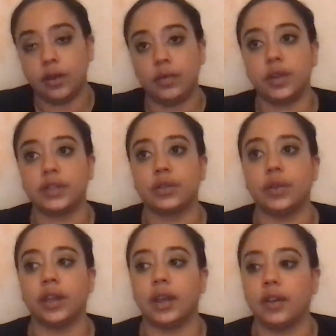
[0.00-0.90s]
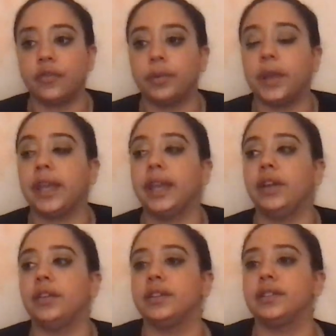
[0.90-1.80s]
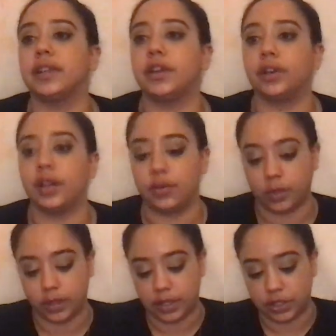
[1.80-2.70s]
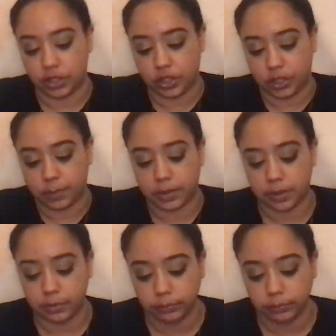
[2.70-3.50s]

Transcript: What is going on for my Aries that are in relationships?